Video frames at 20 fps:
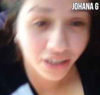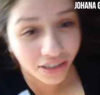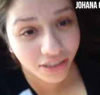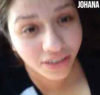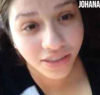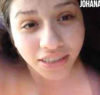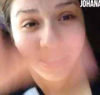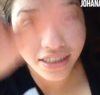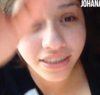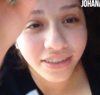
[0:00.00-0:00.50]

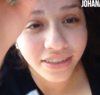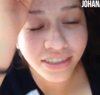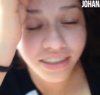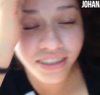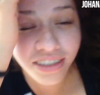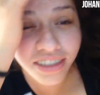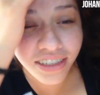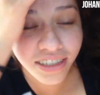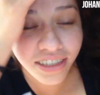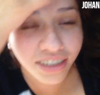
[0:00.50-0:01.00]
And the
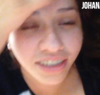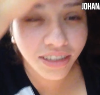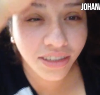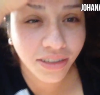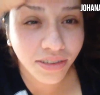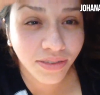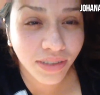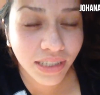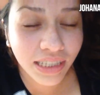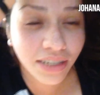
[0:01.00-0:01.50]
ceiling has
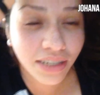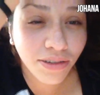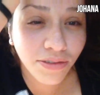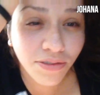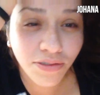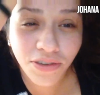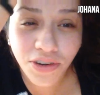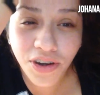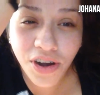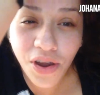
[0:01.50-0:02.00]
been there
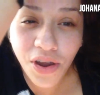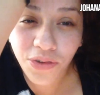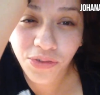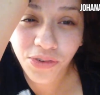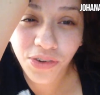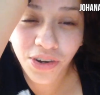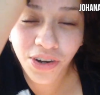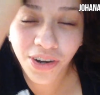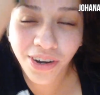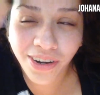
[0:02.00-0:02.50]

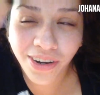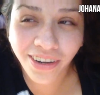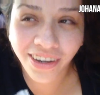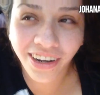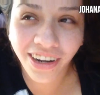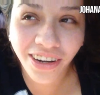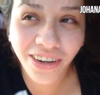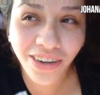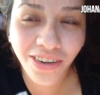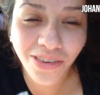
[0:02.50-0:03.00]
forever.
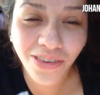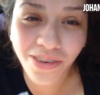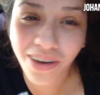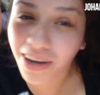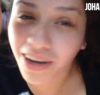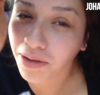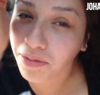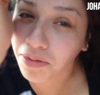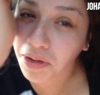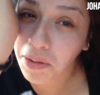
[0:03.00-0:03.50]
I don't know
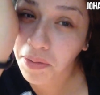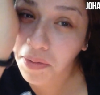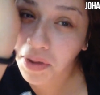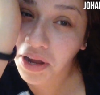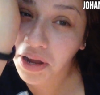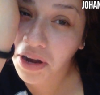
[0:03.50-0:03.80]
why it made me